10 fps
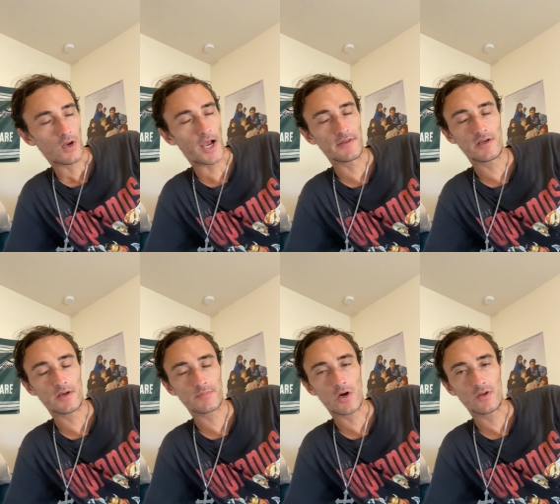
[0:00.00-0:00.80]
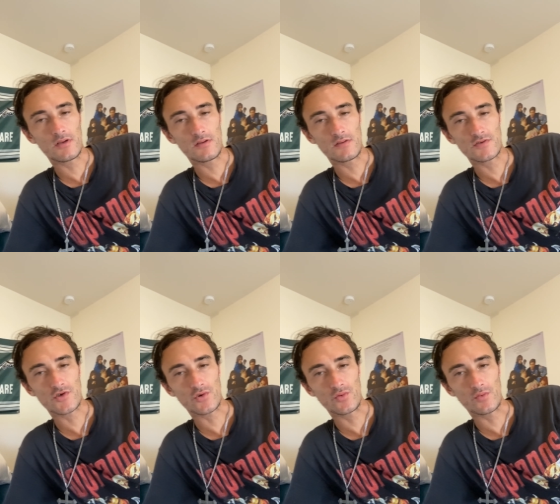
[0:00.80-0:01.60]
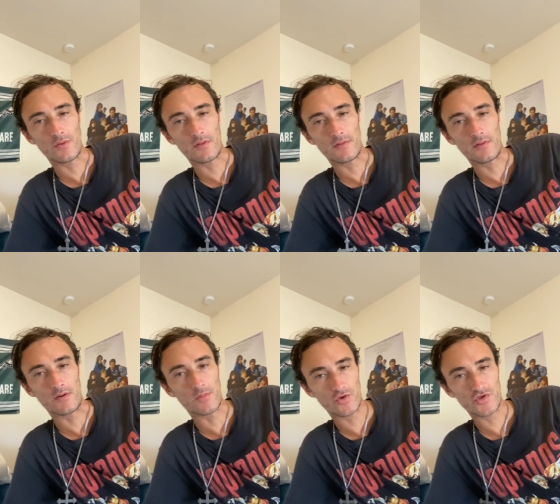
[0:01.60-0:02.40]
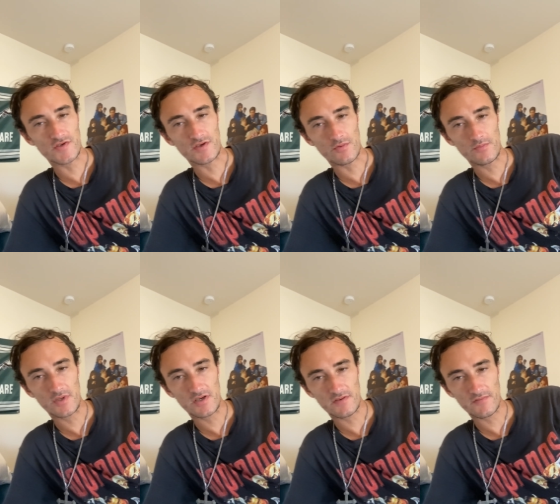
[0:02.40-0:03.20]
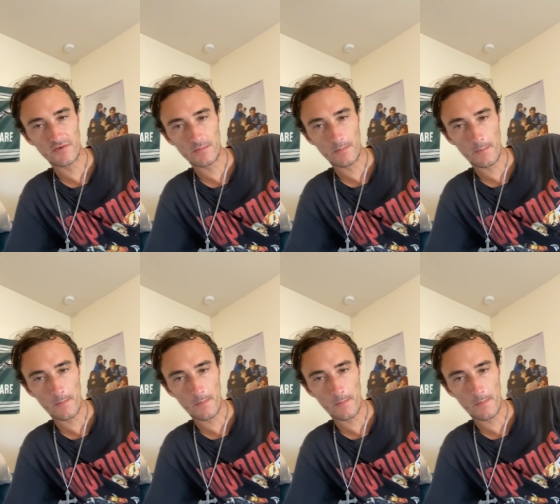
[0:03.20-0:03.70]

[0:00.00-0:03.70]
ended up going to the emergency room because of it.